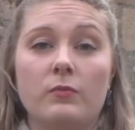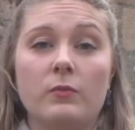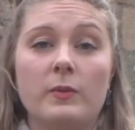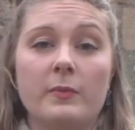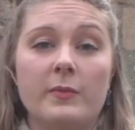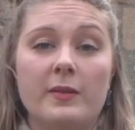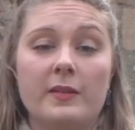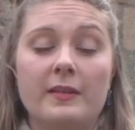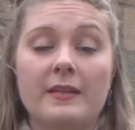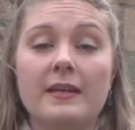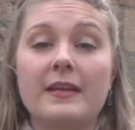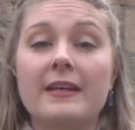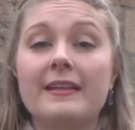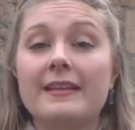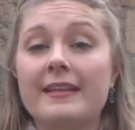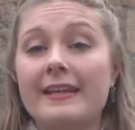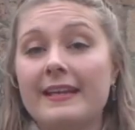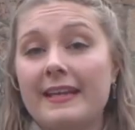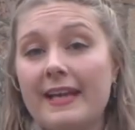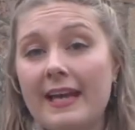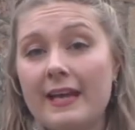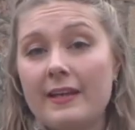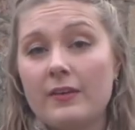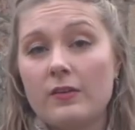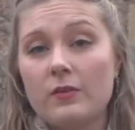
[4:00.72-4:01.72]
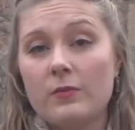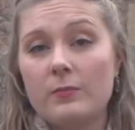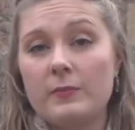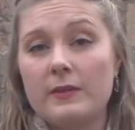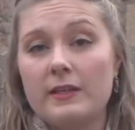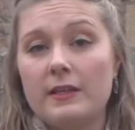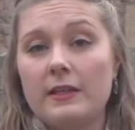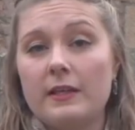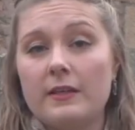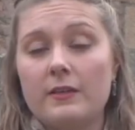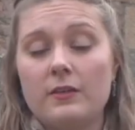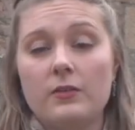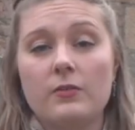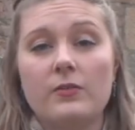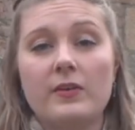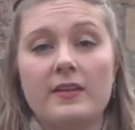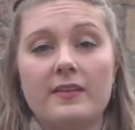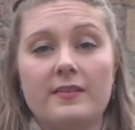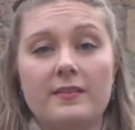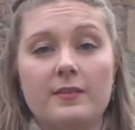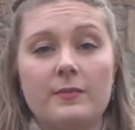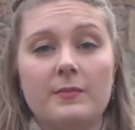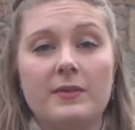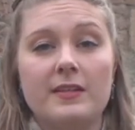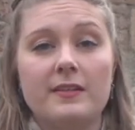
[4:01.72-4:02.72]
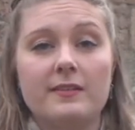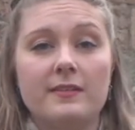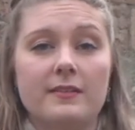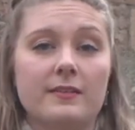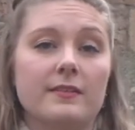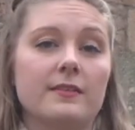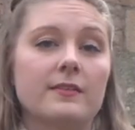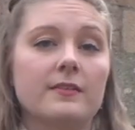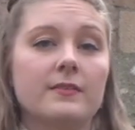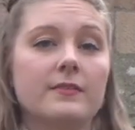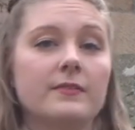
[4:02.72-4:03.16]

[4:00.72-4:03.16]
women that cannot be underestimated.